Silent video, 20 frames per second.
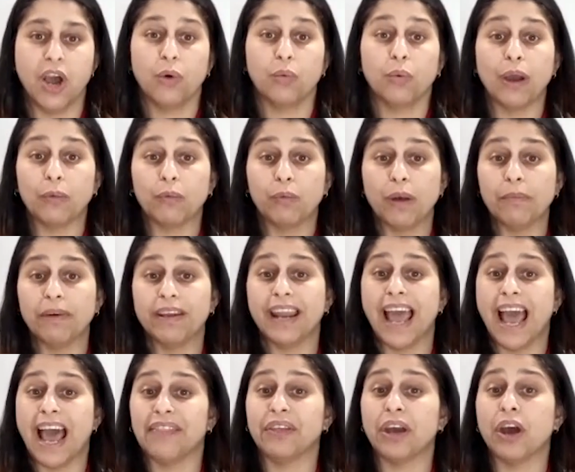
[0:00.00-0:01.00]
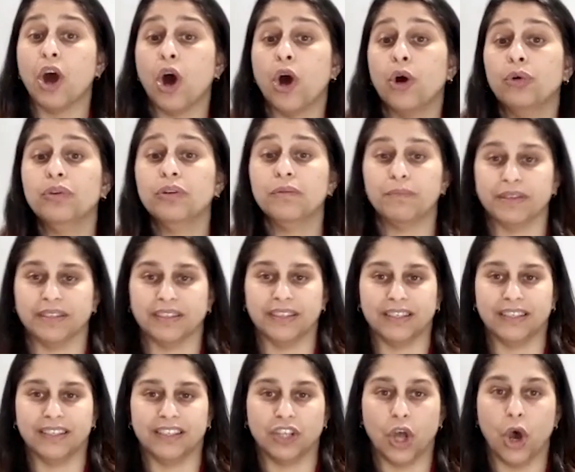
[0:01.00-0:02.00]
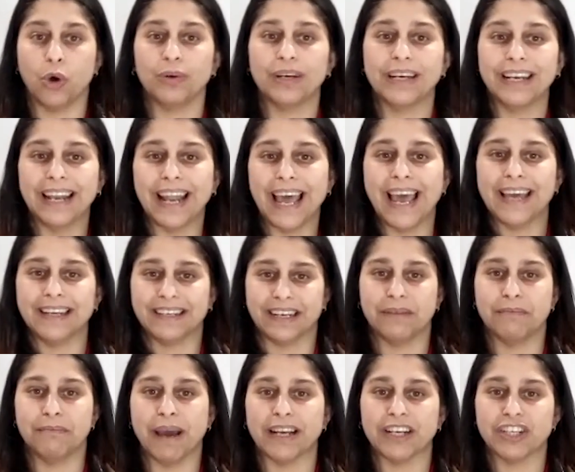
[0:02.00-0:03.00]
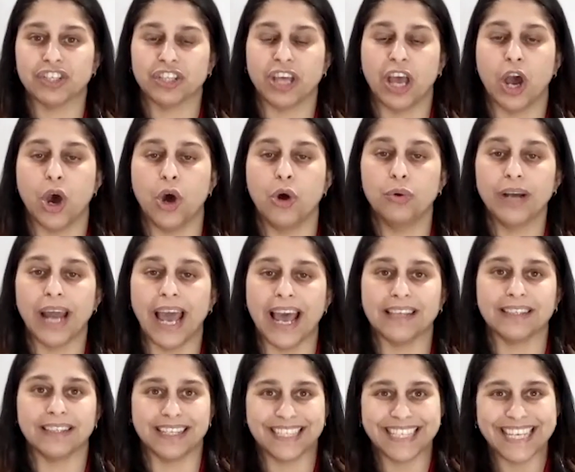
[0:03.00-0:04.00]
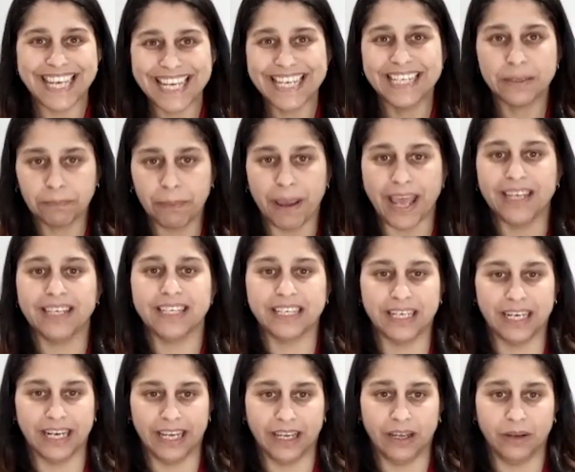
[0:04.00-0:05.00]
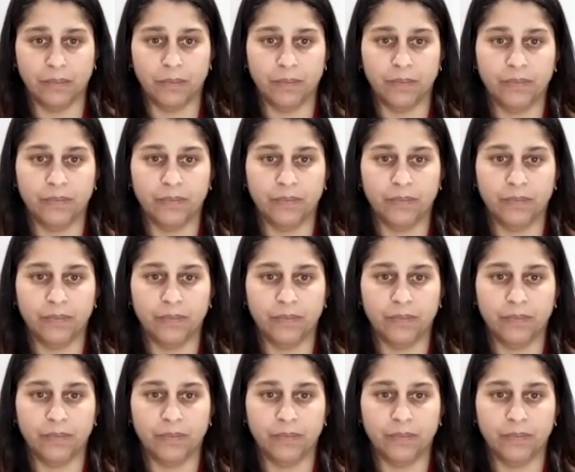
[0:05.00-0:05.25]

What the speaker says: where women had their own businesses, owned land and managed their own assets independently.